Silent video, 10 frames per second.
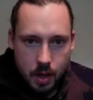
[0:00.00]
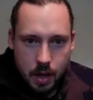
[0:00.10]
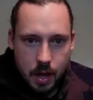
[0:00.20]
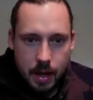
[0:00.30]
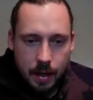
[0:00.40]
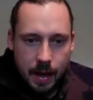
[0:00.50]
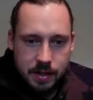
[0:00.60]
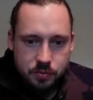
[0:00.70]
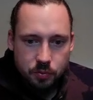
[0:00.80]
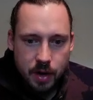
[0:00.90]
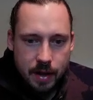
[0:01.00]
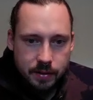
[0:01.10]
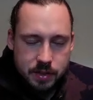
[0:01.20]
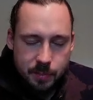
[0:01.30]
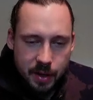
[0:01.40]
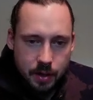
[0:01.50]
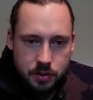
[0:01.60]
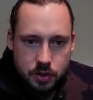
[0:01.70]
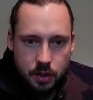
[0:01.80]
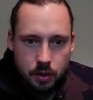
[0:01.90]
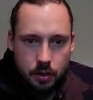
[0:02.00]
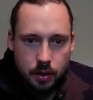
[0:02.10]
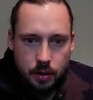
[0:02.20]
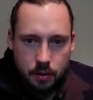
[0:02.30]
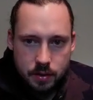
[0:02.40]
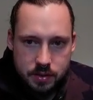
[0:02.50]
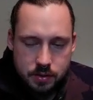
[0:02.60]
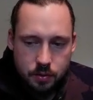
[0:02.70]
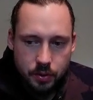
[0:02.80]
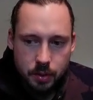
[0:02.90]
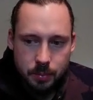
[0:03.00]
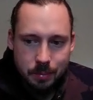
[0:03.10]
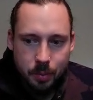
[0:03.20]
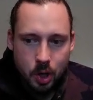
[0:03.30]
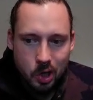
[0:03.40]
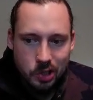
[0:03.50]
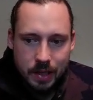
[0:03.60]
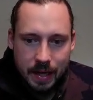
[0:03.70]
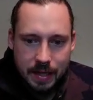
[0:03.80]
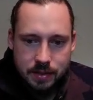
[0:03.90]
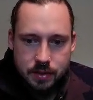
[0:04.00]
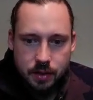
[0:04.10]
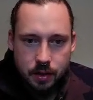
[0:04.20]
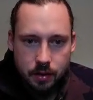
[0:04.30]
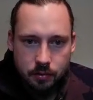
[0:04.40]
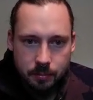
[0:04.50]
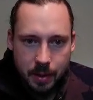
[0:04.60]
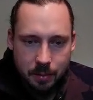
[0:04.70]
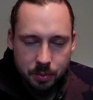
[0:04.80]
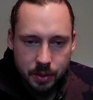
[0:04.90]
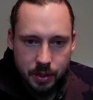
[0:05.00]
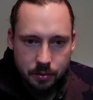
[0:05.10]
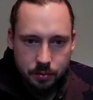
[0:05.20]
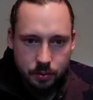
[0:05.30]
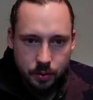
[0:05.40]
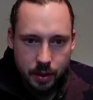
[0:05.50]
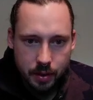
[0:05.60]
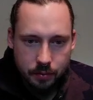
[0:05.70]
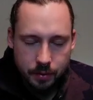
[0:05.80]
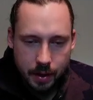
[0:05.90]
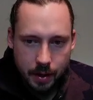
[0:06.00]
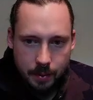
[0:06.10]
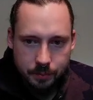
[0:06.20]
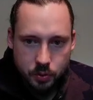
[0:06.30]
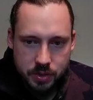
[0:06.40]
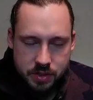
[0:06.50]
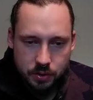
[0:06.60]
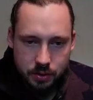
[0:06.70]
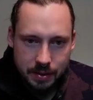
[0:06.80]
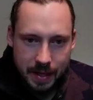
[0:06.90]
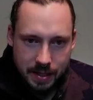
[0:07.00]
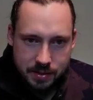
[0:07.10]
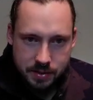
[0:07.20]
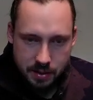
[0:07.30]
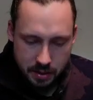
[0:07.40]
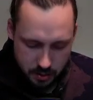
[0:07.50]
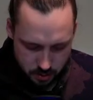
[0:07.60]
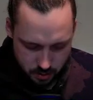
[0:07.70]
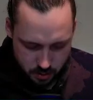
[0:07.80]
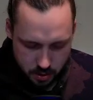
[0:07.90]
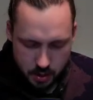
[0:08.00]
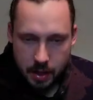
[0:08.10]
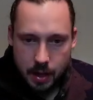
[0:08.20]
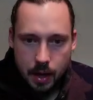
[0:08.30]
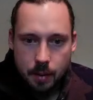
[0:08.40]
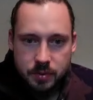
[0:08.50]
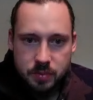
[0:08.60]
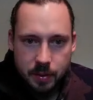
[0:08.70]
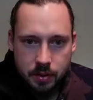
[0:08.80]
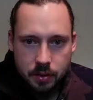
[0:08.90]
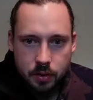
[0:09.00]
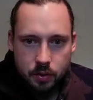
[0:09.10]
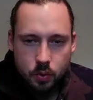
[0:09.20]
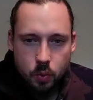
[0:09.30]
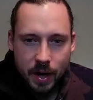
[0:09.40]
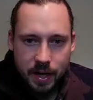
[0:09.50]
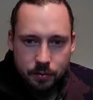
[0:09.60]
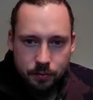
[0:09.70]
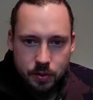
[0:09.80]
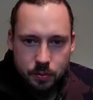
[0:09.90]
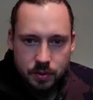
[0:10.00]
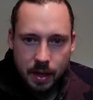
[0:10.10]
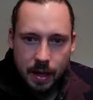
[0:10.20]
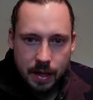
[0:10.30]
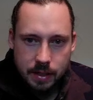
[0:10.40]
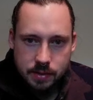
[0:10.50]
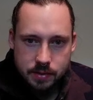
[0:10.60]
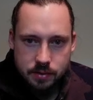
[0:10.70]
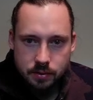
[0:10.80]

Hey guys, Riley Spanish here, and this is going to be part 8 of my playthrough of Crystal Legacy. It's been quite a few days,